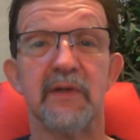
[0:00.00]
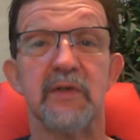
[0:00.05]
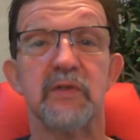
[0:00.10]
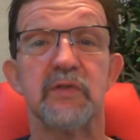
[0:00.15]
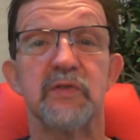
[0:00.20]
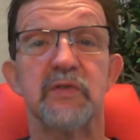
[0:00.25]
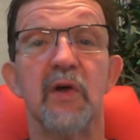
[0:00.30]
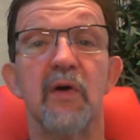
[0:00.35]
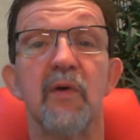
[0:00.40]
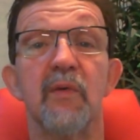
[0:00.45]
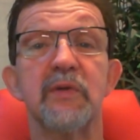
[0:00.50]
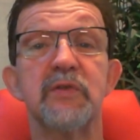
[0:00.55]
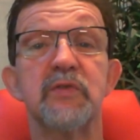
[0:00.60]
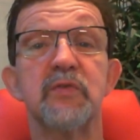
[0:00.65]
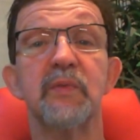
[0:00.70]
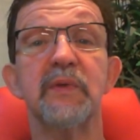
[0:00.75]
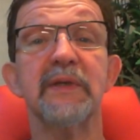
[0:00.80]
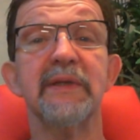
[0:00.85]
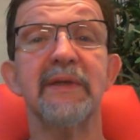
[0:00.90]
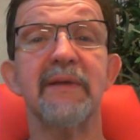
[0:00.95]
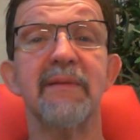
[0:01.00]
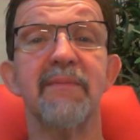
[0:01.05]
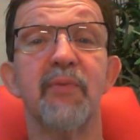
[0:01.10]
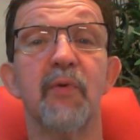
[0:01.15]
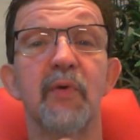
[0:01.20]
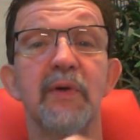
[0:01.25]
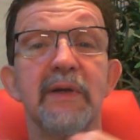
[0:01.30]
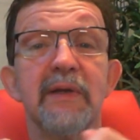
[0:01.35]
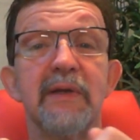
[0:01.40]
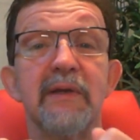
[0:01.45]
So it's really
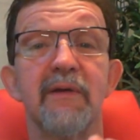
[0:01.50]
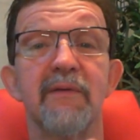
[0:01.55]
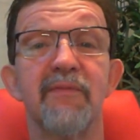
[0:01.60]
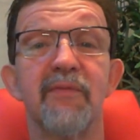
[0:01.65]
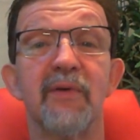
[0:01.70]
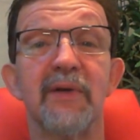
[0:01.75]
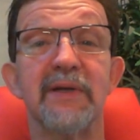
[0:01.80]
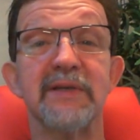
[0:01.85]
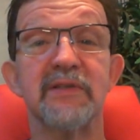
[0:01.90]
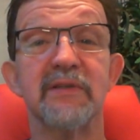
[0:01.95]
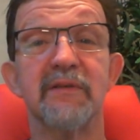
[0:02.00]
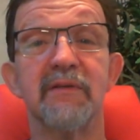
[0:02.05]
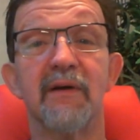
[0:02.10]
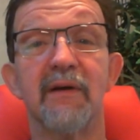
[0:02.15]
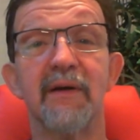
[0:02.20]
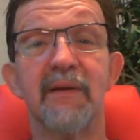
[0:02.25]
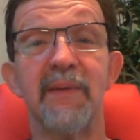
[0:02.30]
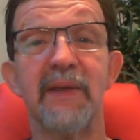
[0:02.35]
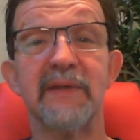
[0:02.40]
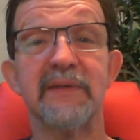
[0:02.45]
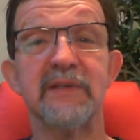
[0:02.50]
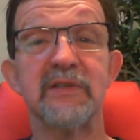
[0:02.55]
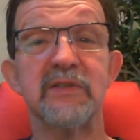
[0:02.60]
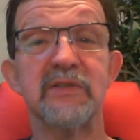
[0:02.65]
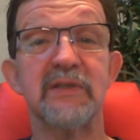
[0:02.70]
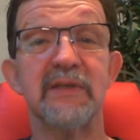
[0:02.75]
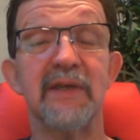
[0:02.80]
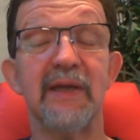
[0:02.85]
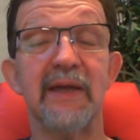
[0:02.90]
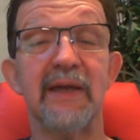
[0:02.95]
important here for us to talk about
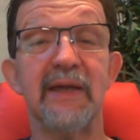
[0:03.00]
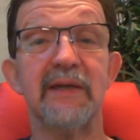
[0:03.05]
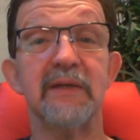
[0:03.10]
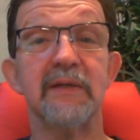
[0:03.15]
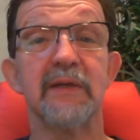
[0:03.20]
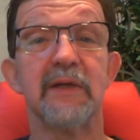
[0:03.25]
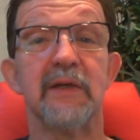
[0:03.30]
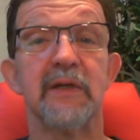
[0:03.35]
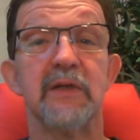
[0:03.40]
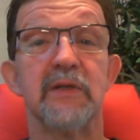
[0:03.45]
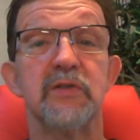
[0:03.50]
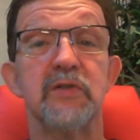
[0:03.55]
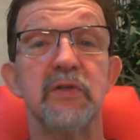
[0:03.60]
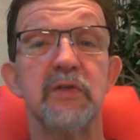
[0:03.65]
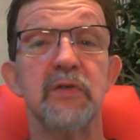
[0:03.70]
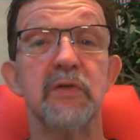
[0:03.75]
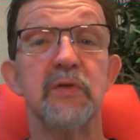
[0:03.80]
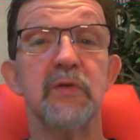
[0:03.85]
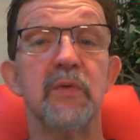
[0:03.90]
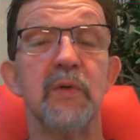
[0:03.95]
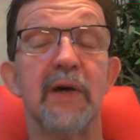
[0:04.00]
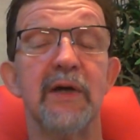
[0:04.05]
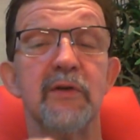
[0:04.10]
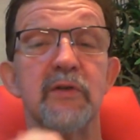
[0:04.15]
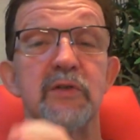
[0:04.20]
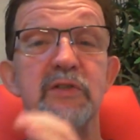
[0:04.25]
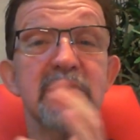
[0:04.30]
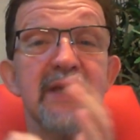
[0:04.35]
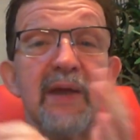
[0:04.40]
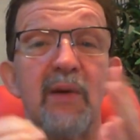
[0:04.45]
this today to
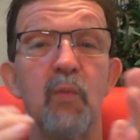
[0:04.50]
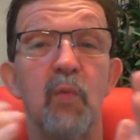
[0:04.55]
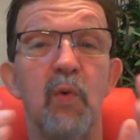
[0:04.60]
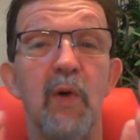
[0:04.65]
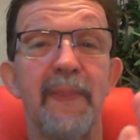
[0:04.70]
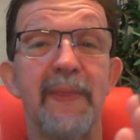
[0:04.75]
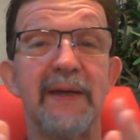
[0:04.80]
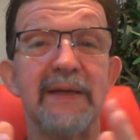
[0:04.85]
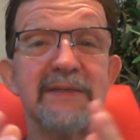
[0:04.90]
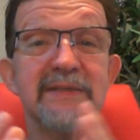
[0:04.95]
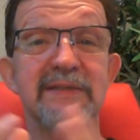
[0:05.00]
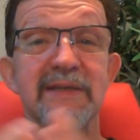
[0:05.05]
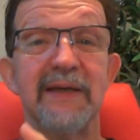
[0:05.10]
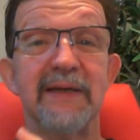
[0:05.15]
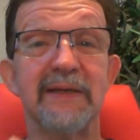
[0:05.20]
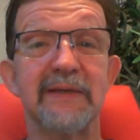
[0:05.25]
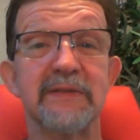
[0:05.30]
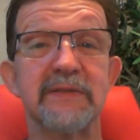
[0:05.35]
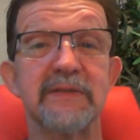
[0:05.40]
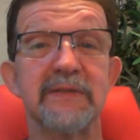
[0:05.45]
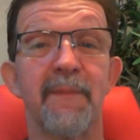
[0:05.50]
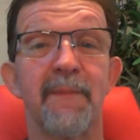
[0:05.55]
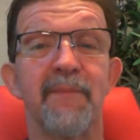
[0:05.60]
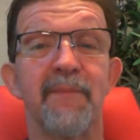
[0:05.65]
understand what that takes.